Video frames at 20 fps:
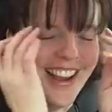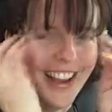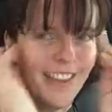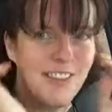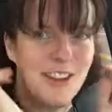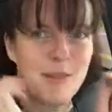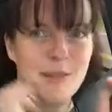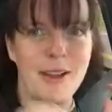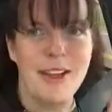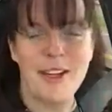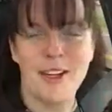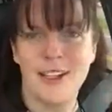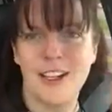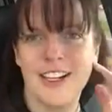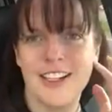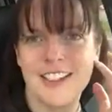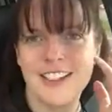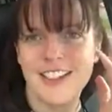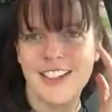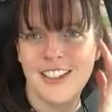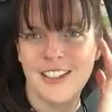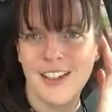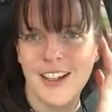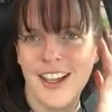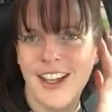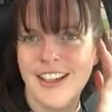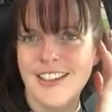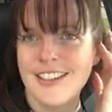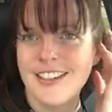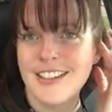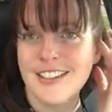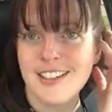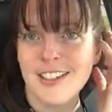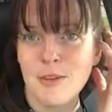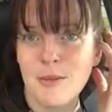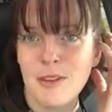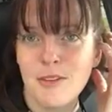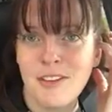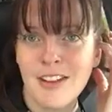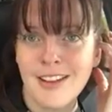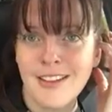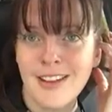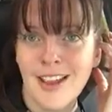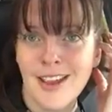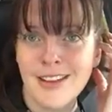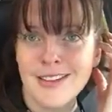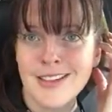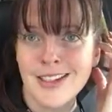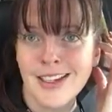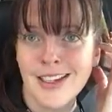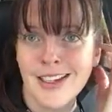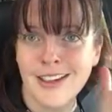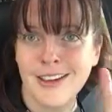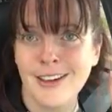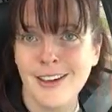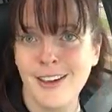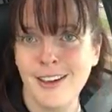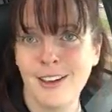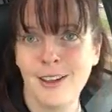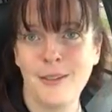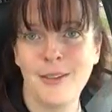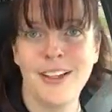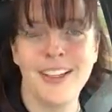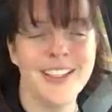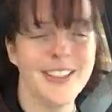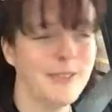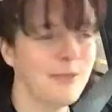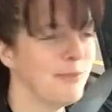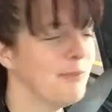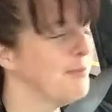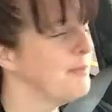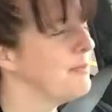I'm getting my hair cut today, you guys. It's going to be fantastic. I can hardly wait.